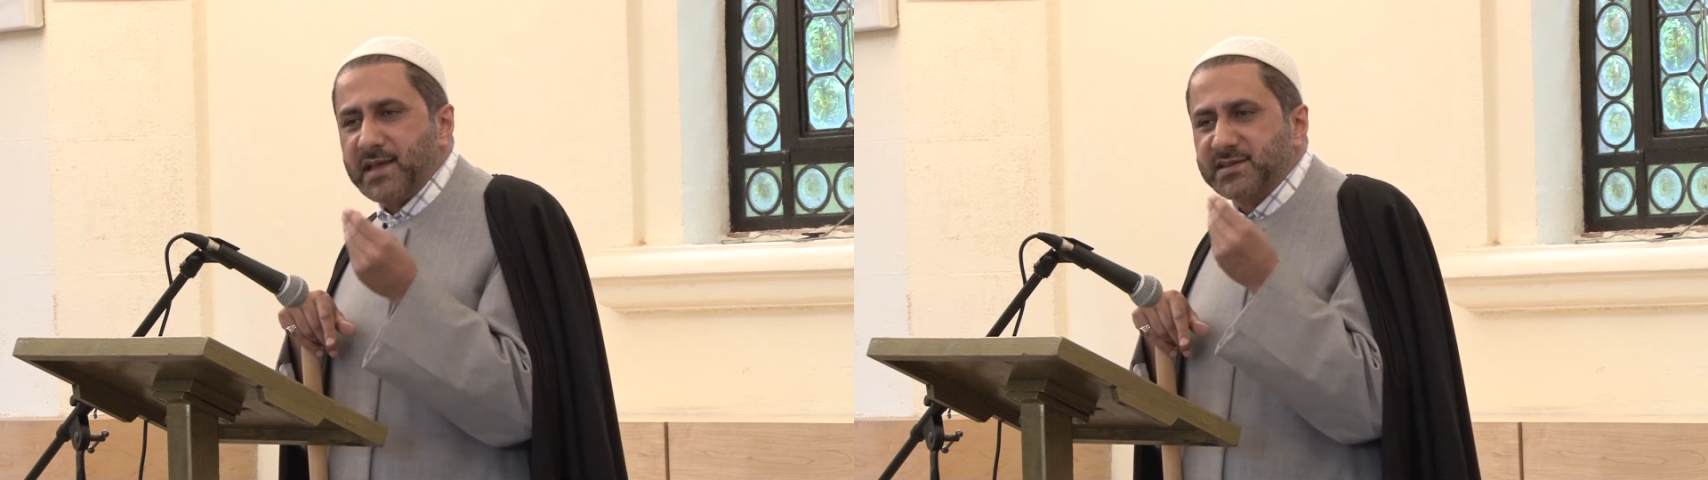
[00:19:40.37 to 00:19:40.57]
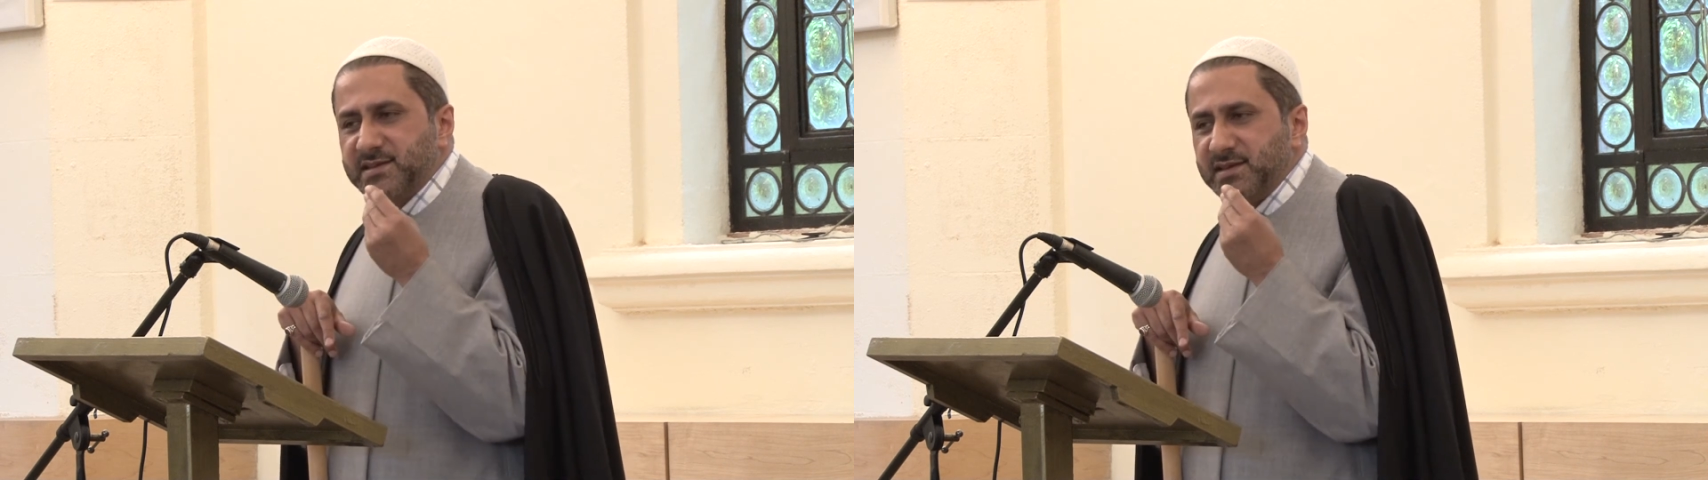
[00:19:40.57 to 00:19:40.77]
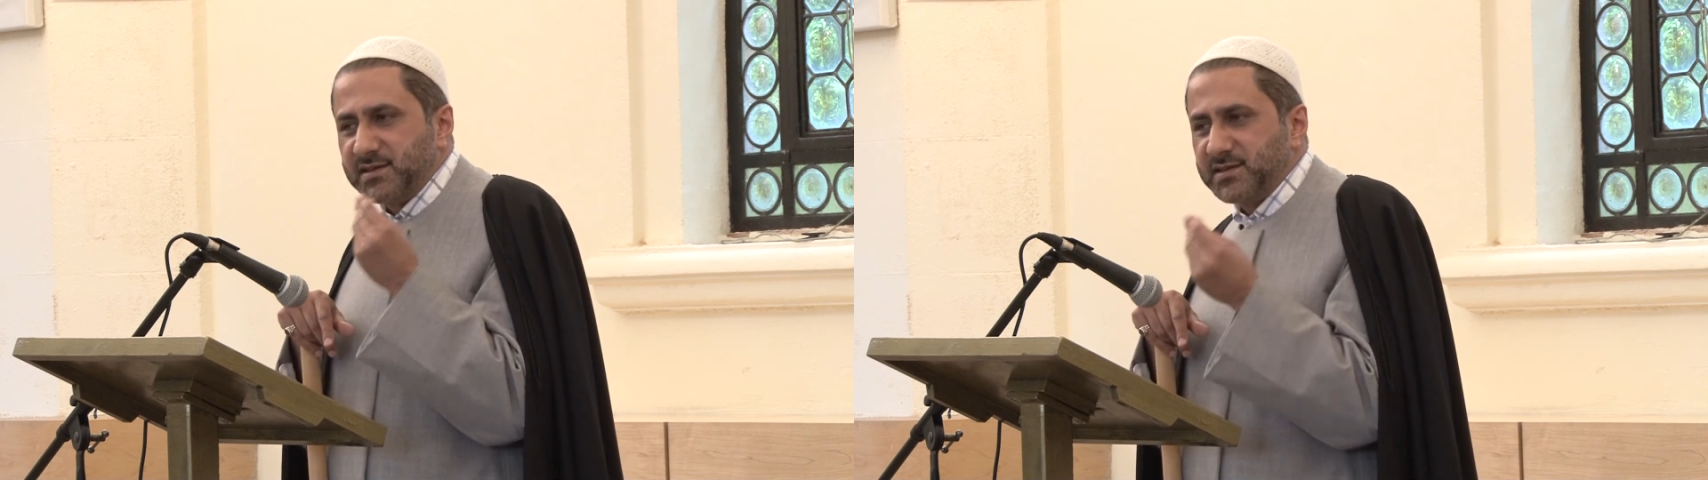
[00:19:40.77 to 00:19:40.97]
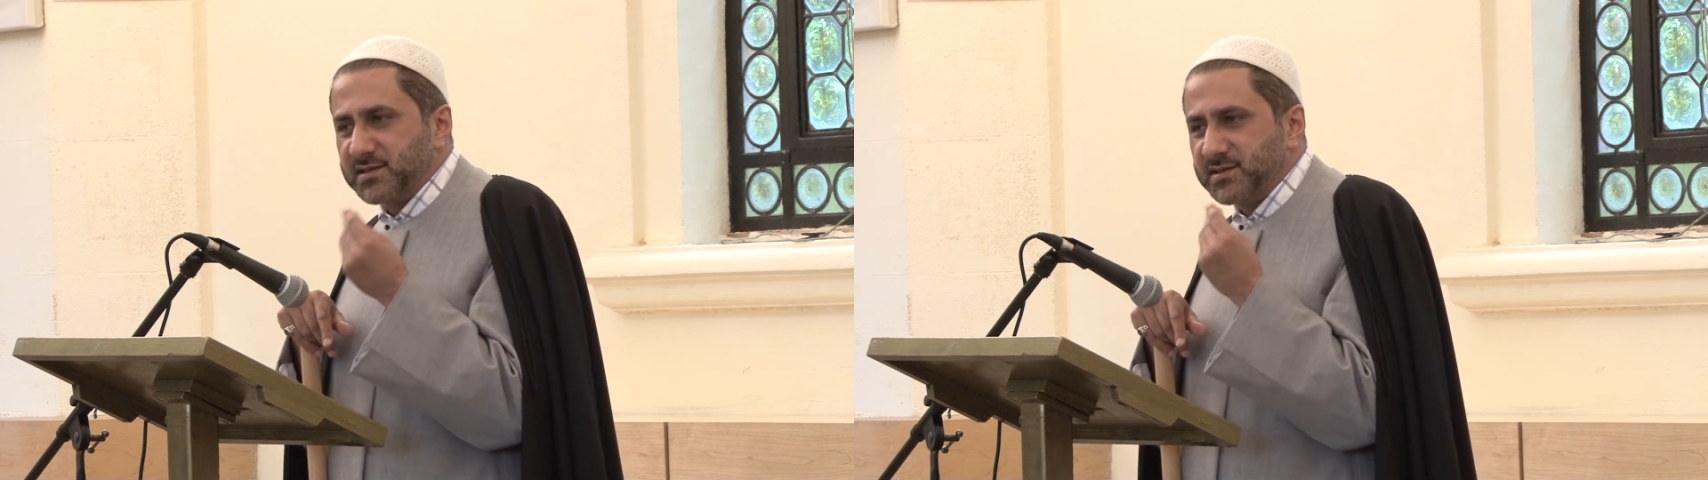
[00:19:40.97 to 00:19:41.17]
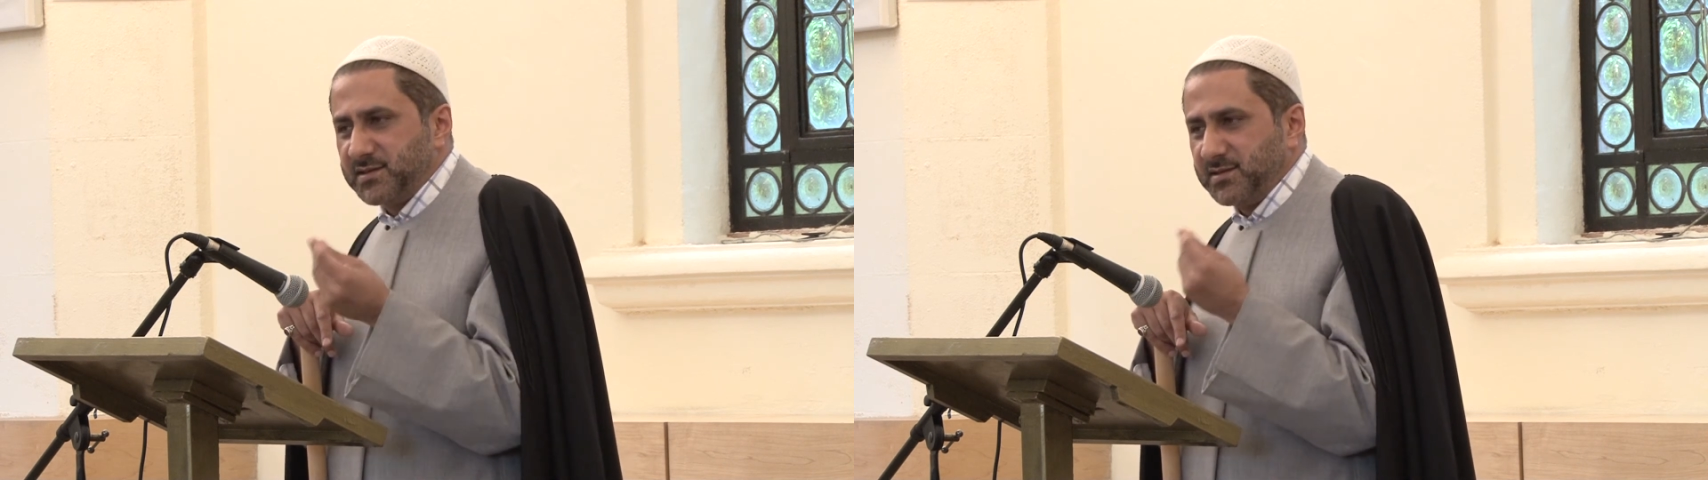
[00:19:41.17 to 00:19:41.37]

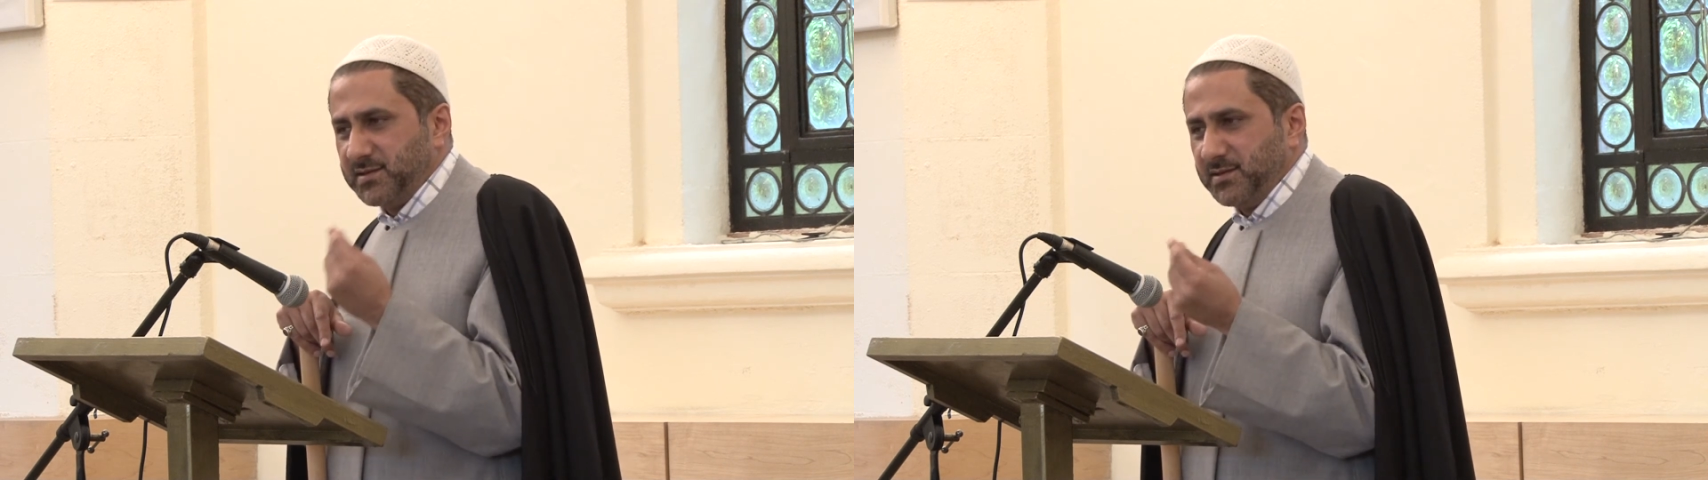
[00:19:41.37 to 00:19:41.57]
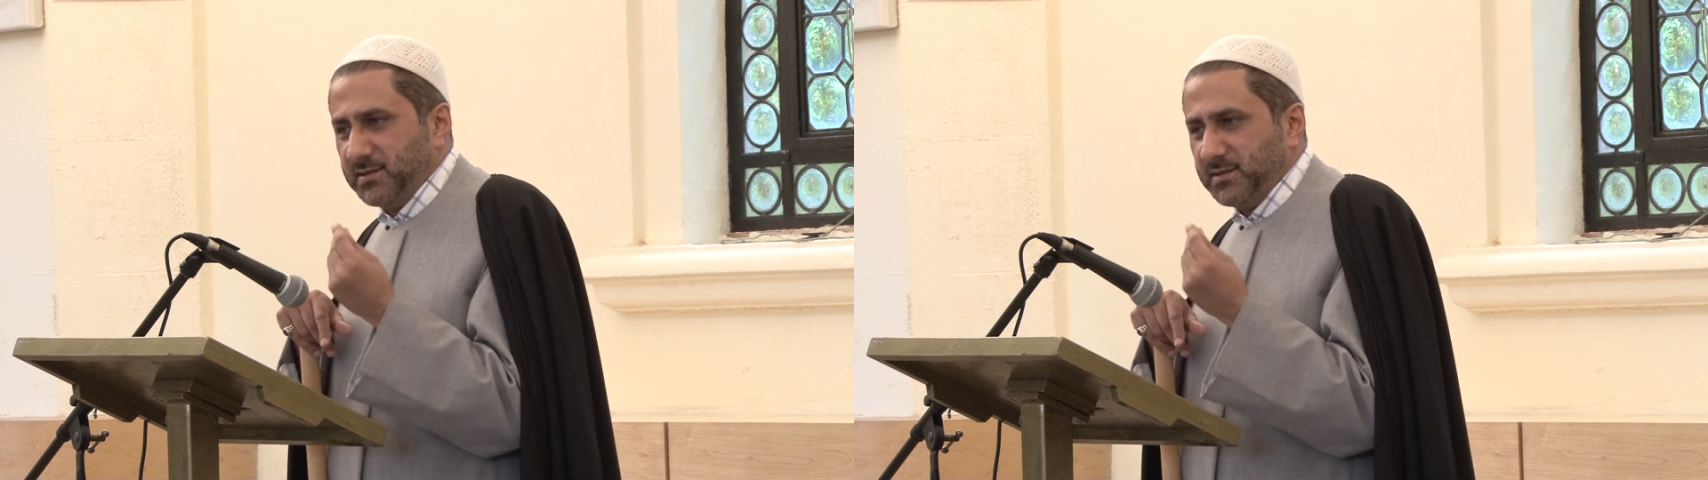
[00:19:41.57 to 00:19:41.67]
essence